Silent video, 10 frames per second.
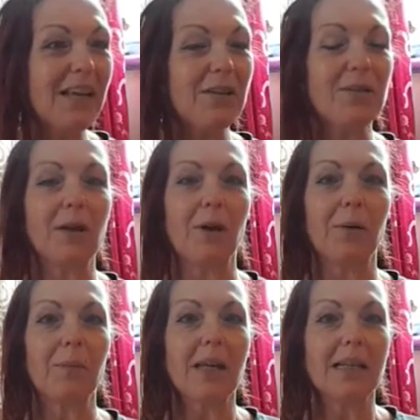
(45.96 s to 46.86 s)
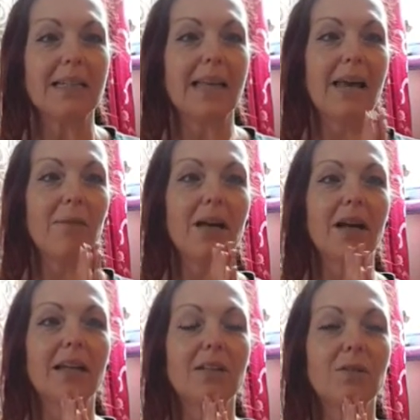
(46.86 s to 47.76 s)
So today we are
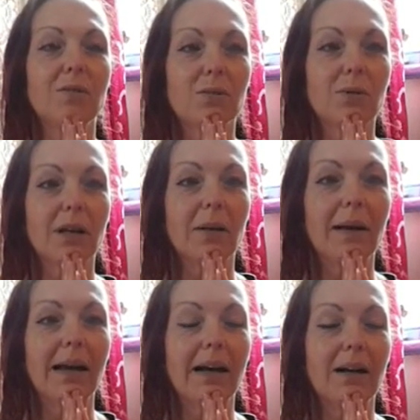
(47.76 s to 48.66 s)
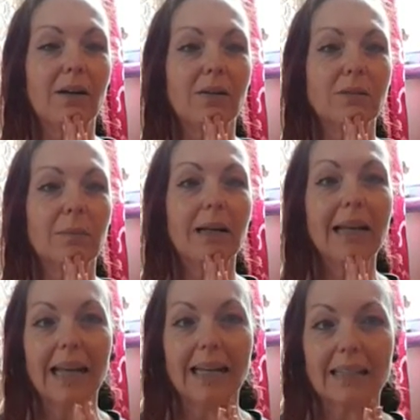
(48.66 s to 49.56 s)
going to talk about
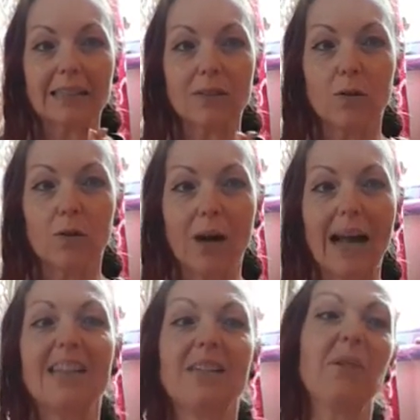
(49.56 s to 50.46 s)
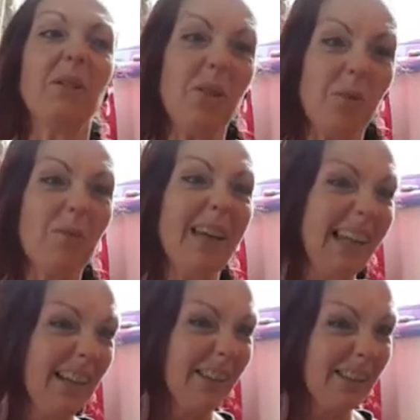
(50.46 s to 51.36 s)
planks, or actually we're not
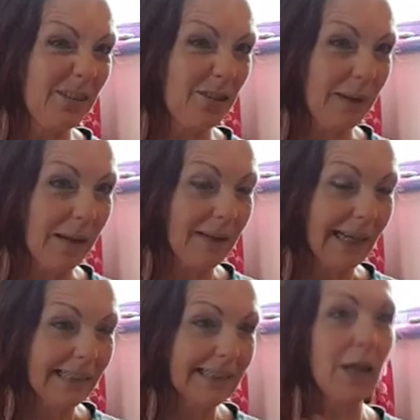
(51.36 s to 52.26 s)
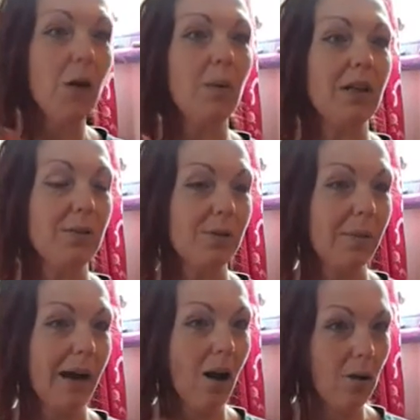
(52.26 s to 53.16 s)
really going to talk about planks. We're going to talk
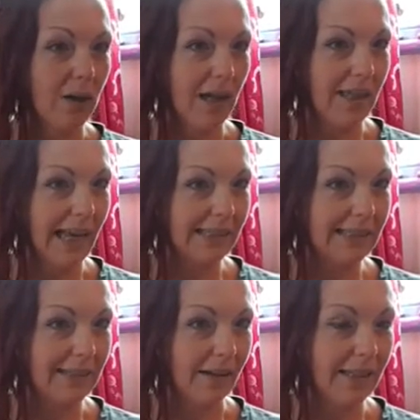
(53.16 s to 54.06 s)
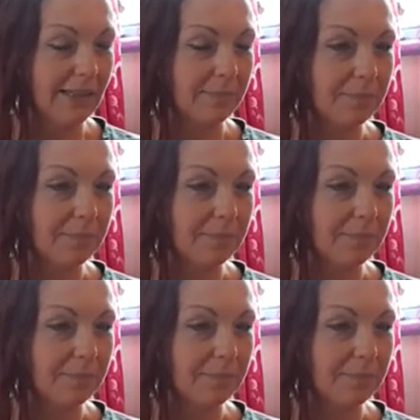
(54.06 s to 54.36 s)
about a whole other exercise.